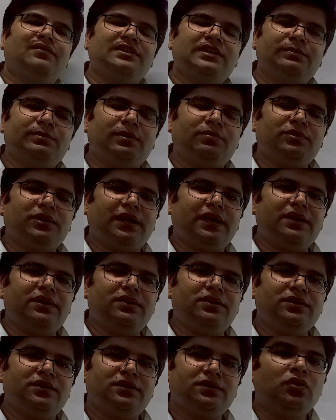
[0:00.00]
of
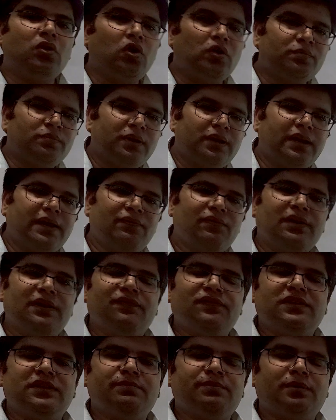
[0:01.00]
C-peptide, normal level
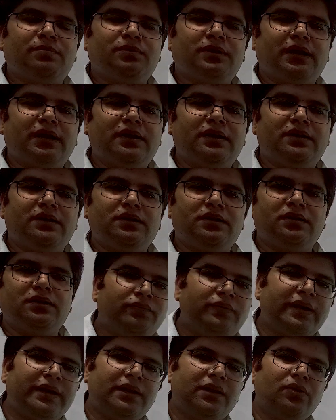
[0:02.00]
of C-peptide,
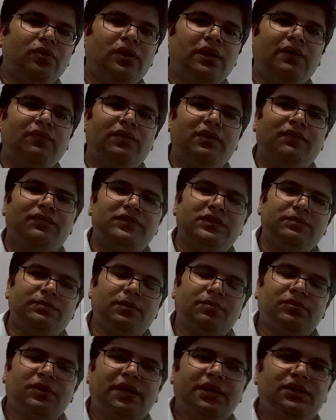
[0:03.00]
very low level of
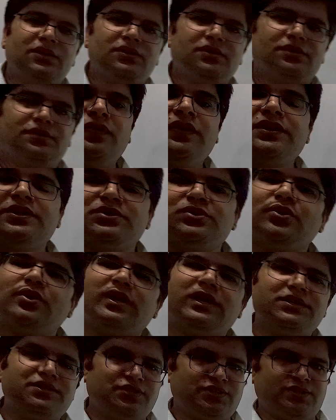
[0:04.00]
C-peptide. What is
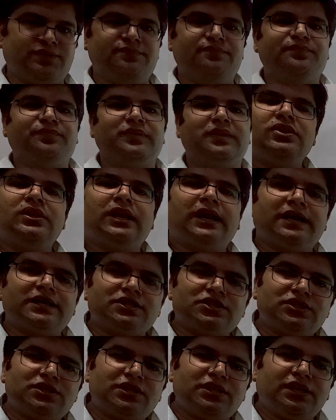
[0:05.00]
your answer? The
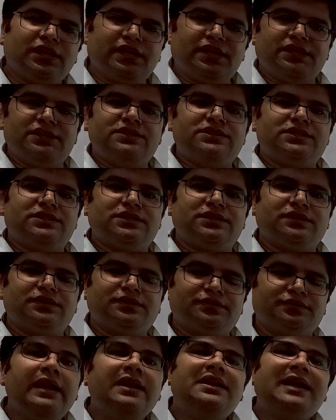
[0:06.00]
answer is,
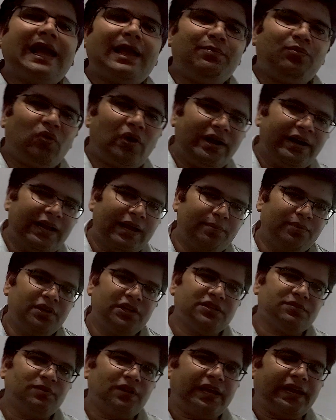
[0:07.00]
in type 1
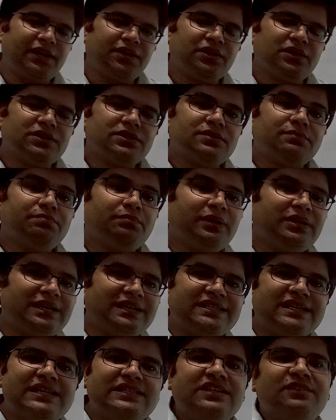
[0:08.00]
diabetes mellitus,
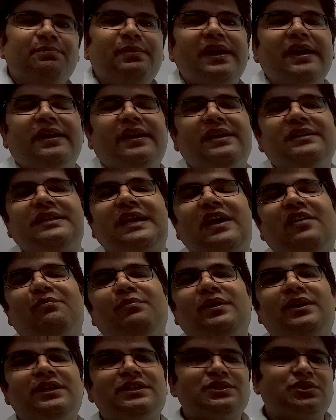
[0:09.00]
beta cells of pancreas
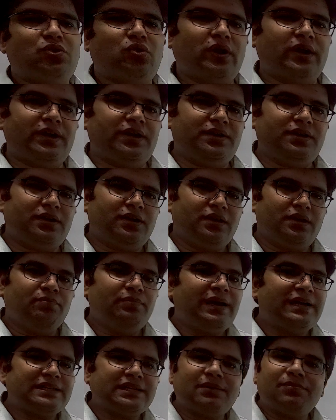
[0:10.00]
have been destroyed
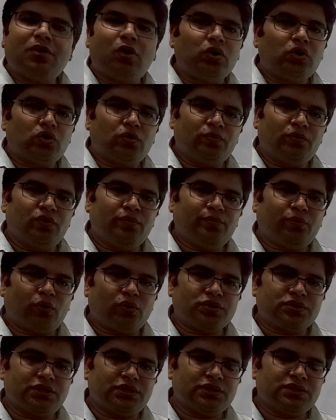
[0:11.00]
by some autoimmune
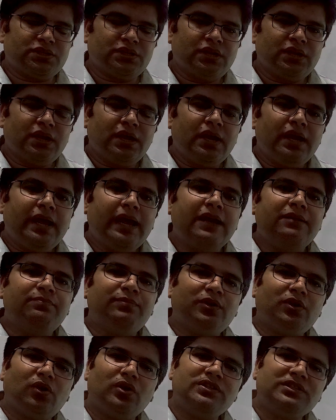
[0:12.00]
process. And
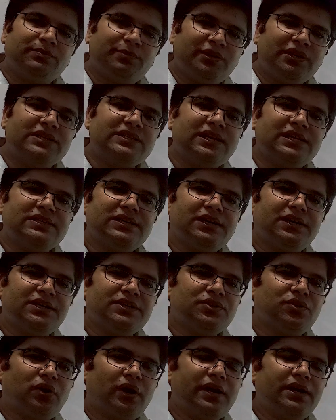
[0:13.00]
because the beta cells are
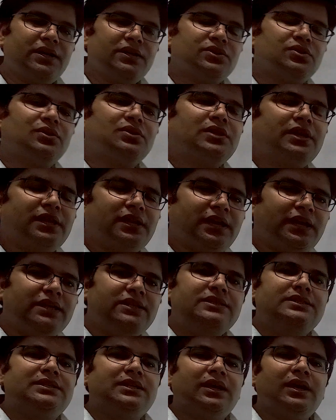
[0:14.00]
destroyed, so there
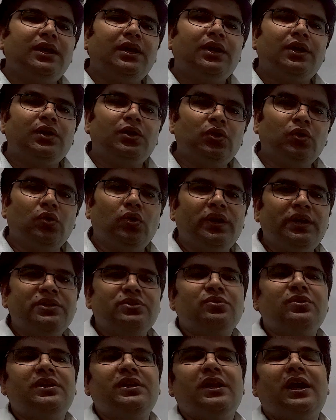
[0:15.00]
is no
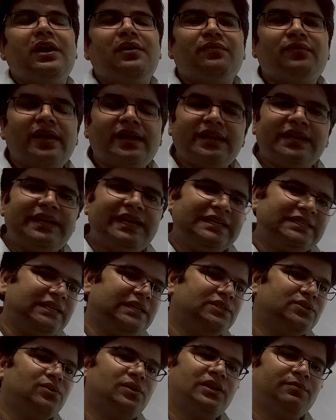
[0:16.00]
insulin or very less
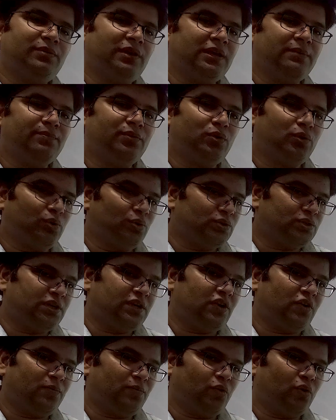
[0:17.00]
insulin being
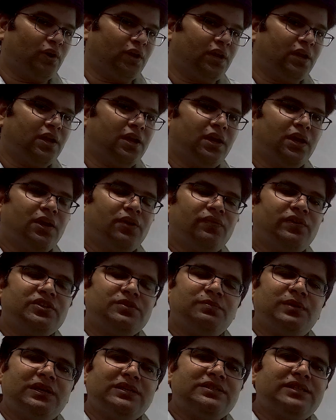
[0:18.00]
produced in our body,
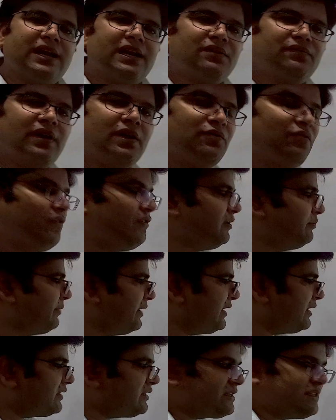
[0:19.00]
which means that when we will
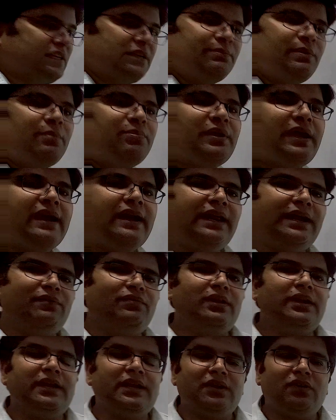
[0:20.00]
measure the C-peptide
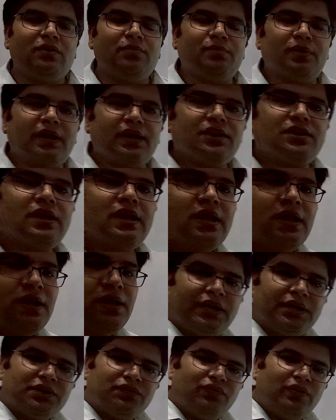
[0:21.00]
level in our blood,
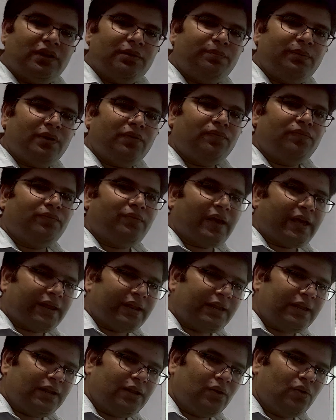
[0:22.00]
it will be
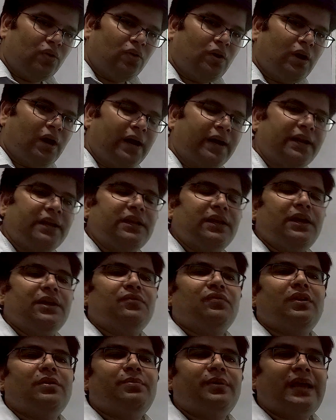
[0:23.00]
very low or
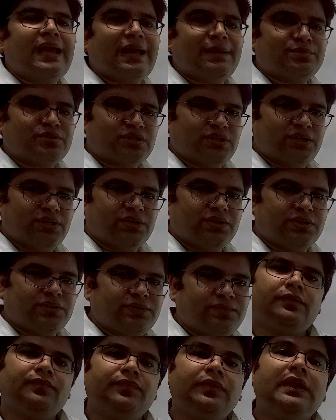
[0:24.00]
it will be absent.
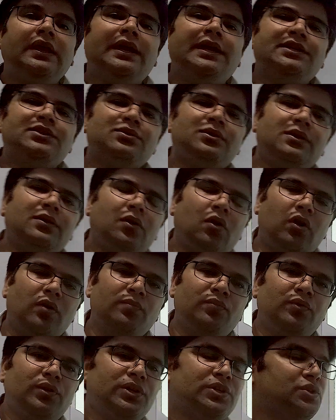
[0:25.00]
Insulin
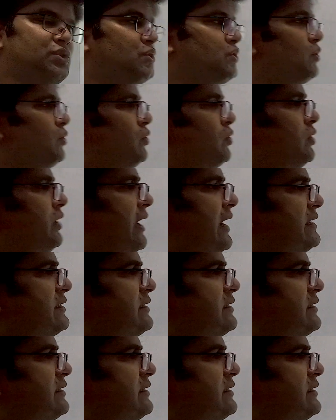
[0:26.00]
hormone is stored